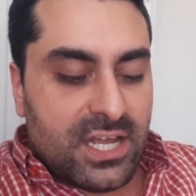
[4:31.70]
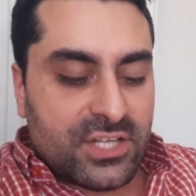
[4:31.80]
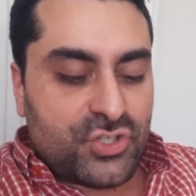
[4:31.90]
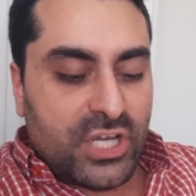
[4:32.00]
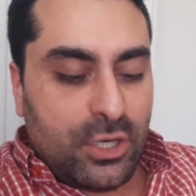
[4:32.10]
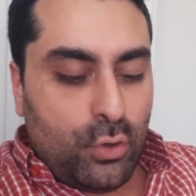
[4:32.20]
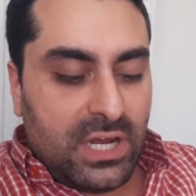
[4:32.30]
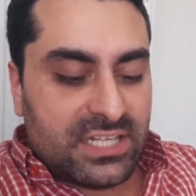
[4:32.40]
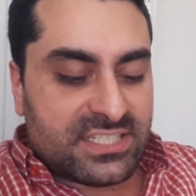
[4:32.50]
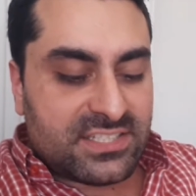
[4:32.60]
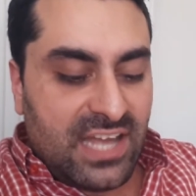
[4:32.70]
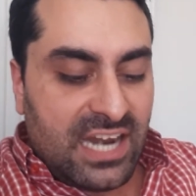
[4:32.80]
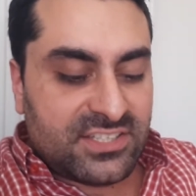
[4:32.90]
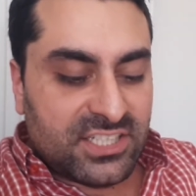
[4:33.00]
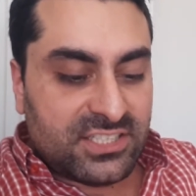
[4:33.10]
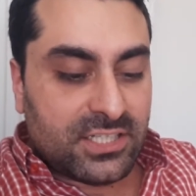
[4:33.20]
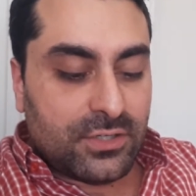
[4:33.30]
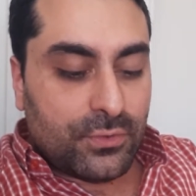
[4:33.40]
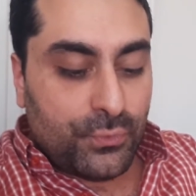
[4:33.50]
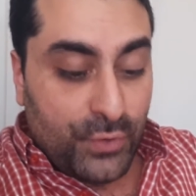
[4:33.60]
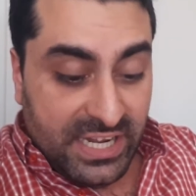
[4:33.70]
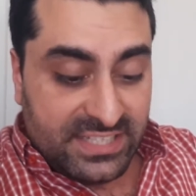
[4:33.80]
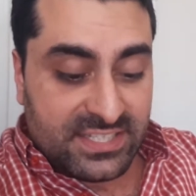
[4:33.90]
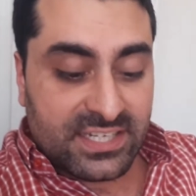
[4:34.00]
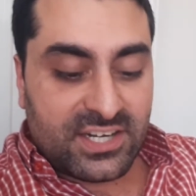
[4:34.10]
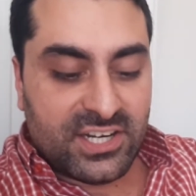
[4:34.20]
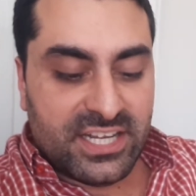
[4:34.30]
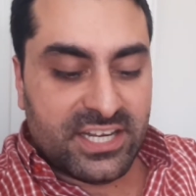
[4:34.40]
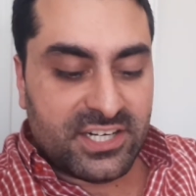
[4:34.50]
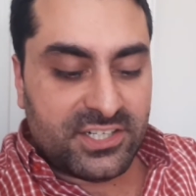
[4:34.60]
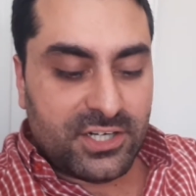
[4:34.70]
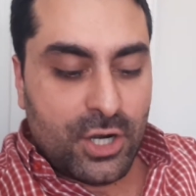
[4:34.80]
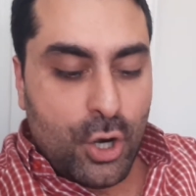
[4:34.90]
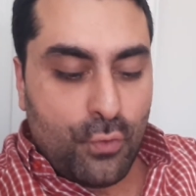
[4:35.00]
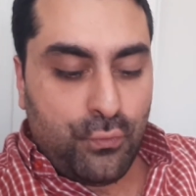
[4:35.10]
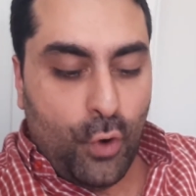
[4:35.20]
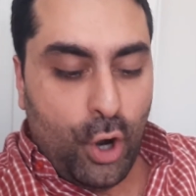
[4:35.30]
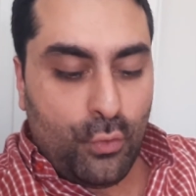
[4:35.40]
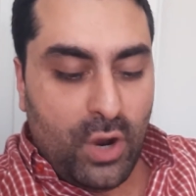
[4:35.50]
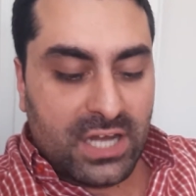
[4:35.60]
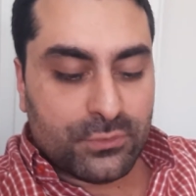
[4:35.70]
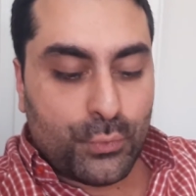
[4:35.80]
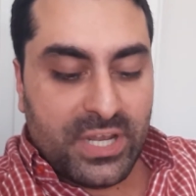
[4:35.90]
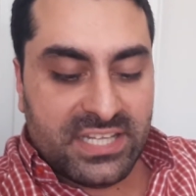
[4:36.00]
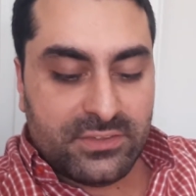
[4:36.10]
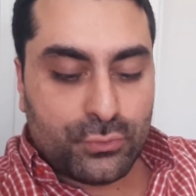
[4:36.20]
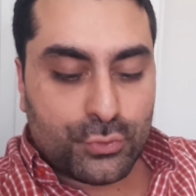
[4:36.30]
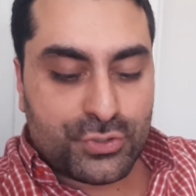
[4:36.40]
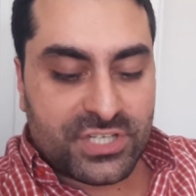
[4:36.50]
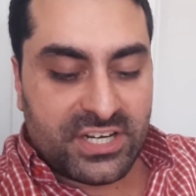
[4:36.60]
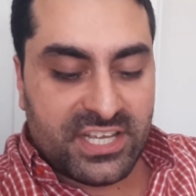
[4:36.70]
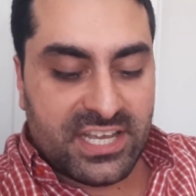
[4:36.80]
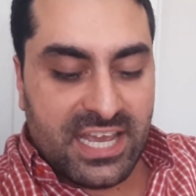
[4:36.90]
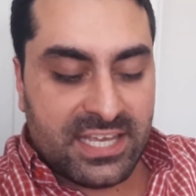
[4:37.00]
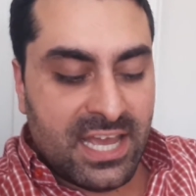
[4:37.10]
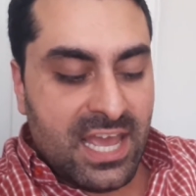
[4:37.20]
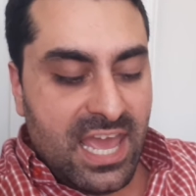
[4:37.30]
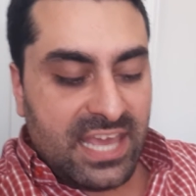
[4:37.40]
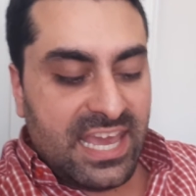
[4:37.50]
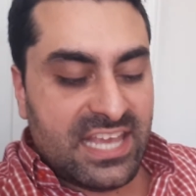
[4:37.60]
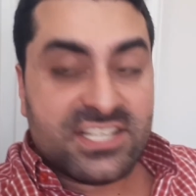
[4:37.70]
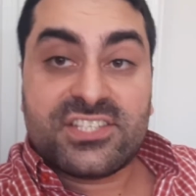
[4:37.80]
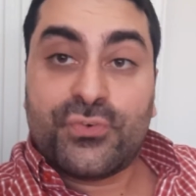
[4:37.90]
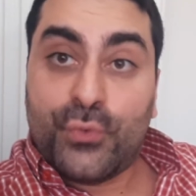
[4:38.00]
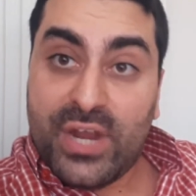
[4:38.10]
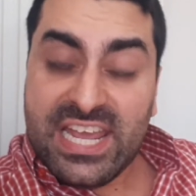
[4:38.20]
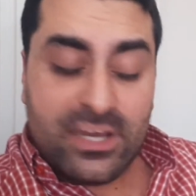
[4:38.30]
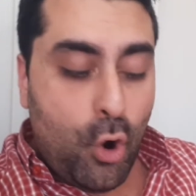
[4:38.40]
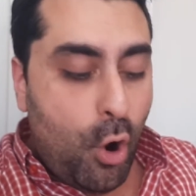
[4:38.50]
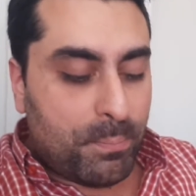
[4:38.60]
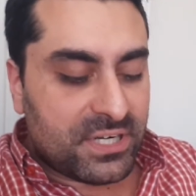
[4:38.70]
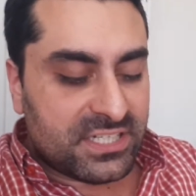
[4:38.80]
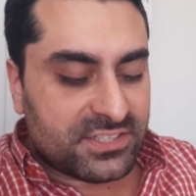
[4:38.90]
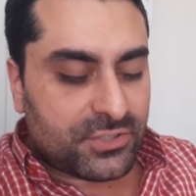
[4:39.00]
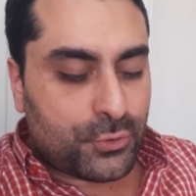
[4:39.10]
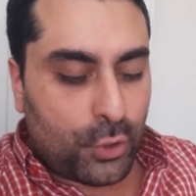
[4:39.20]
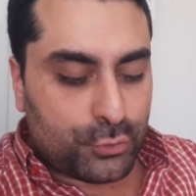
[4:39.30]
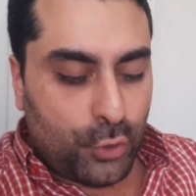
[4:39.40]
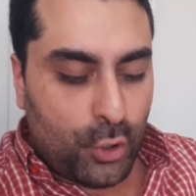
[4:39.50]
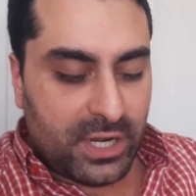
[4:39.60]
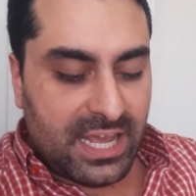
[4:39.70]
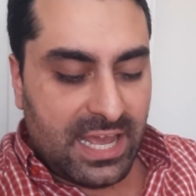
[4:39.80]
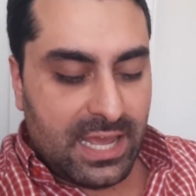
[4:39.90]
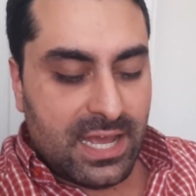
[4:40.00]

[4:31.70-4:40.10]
Genoa started with clear 4-1 win to Serie A against weak opponent Crotone.